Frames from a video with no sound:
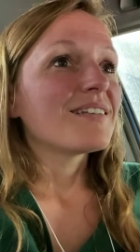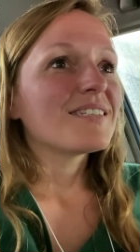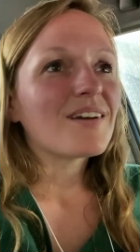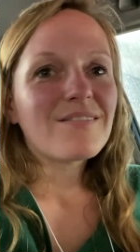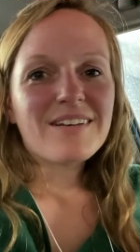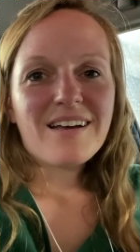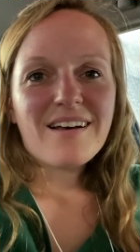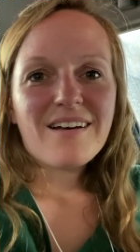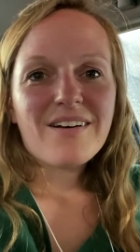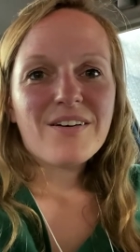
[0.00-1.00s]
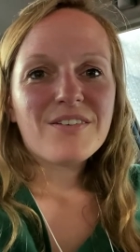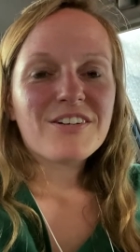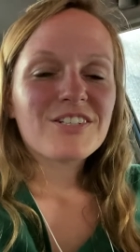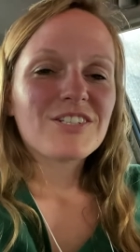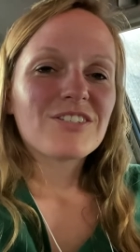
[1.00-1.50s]
don't go,
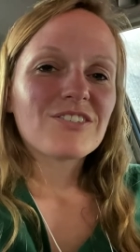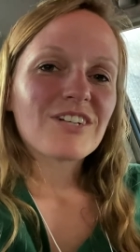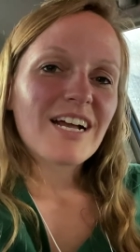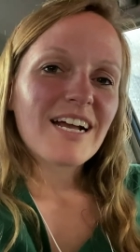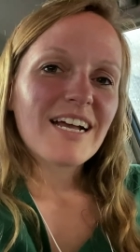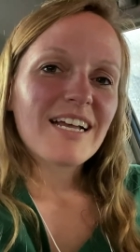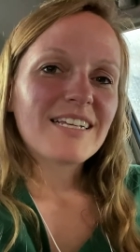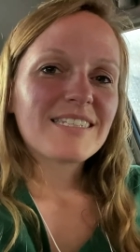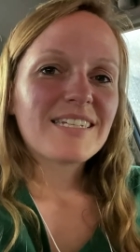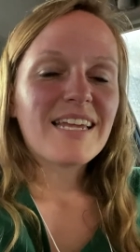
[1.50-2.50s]
you're stressed,